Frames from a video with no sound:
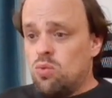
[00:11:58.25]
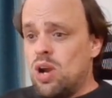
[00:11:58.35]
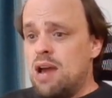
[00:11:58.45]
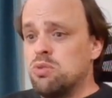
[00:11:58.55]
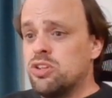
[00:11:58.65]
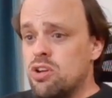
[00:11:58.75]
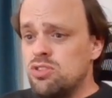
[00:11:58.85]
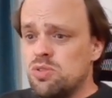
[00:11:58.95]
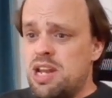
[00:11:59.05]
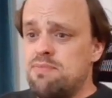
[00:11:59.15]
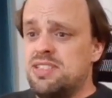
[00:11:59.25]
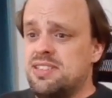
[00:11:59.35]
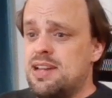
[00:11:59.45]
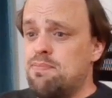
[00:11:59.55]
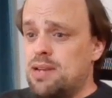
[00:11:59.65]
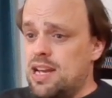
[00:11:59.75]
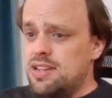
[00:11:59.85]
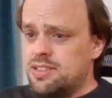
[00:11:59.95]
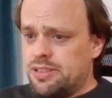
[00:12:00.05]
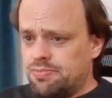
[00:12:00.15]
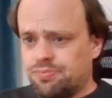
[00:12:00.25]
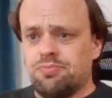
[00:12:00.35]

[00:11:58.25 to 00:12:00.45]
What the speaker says: Well, I would go to an empty template.